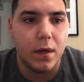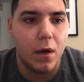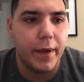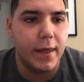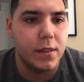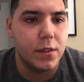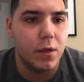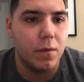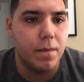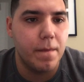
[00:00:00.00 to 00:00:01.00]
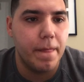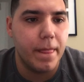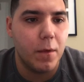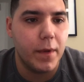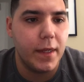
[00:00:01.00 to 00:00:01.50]
Okay, so
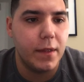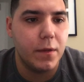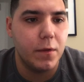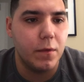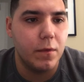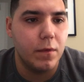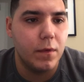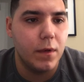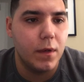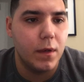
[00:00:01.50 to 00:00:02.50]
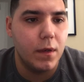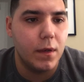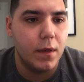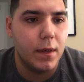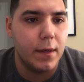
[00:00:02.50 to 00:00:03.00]
we need to
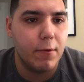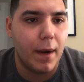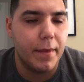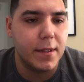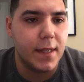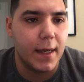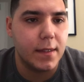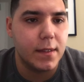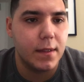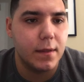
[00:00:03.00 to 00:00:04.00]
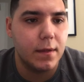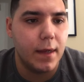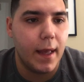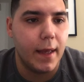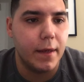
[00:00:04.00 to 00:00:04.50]
grab this text
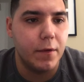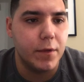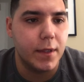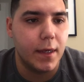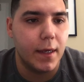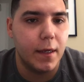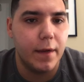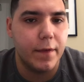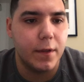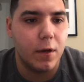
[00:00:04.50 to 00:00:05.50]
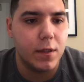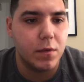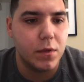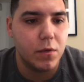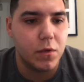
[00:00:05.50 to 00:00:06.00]
and use it. I couldn't even tell because it
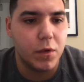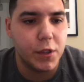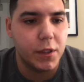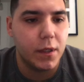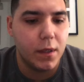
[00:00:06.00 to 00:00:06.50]
was so squished.